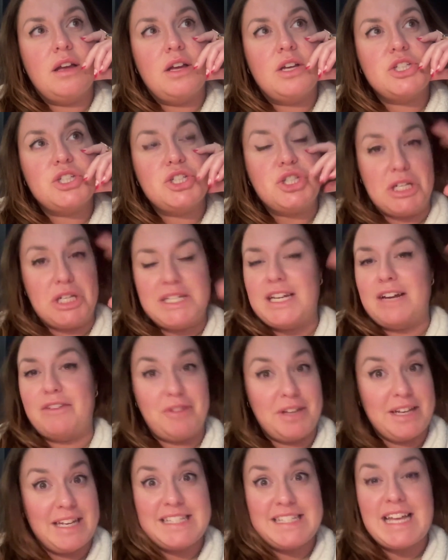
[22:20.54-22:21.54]
she
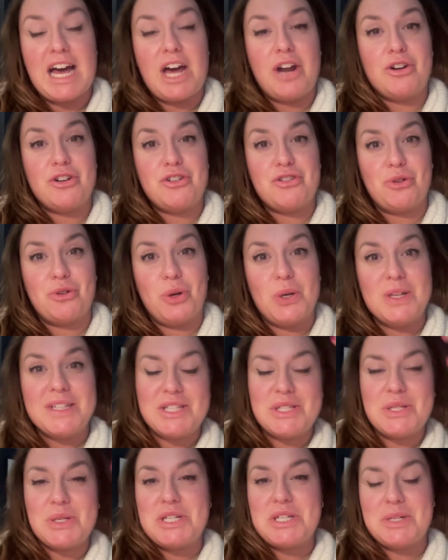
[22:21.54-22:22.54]
definitely has had her trolls.
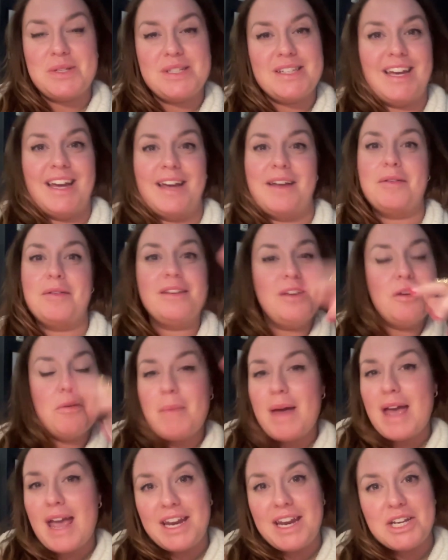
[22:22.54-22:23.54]
And so she was like, you
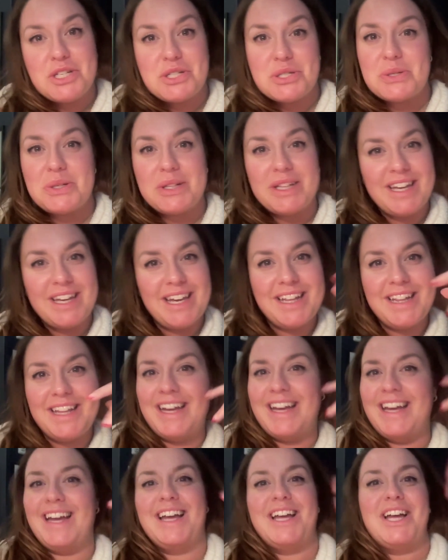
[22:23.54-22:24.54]
made it, Julie.
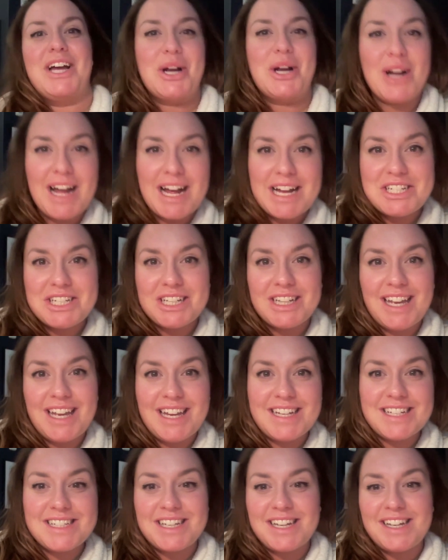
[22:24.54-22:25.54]
Like,
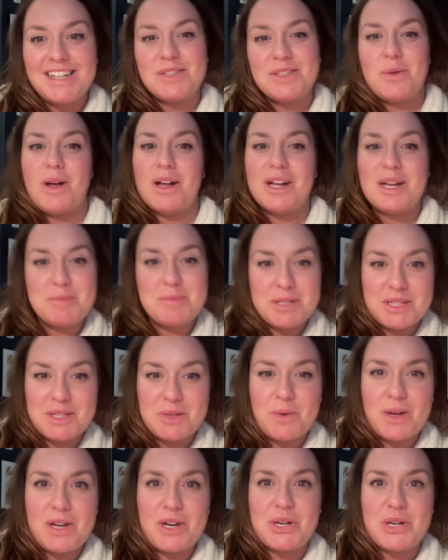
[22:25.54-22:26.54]
congratulations. Welcome to the
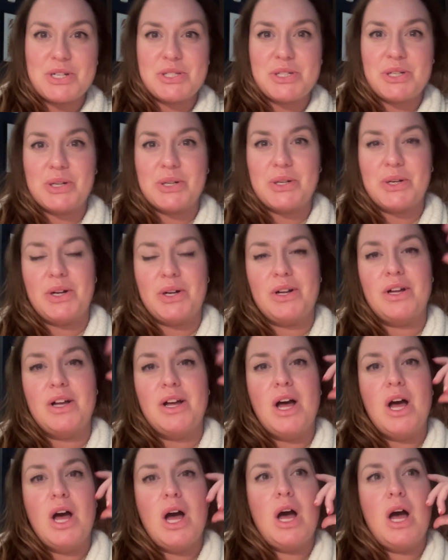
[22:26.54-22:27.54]
winner's circle.
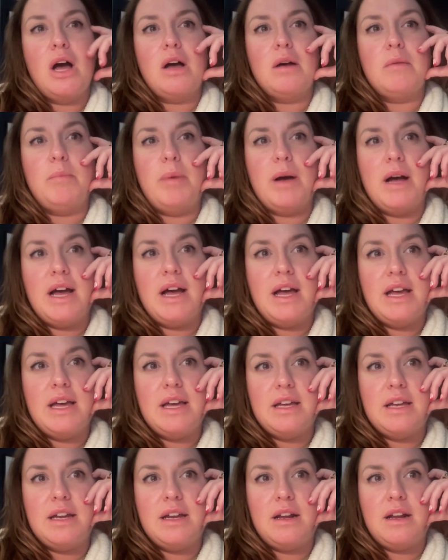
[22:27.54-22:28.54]

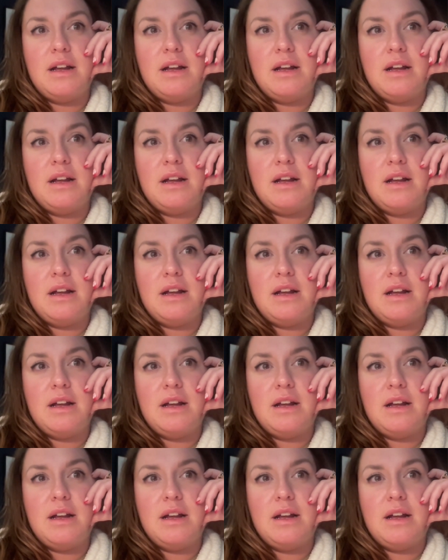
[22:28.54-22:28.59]
But,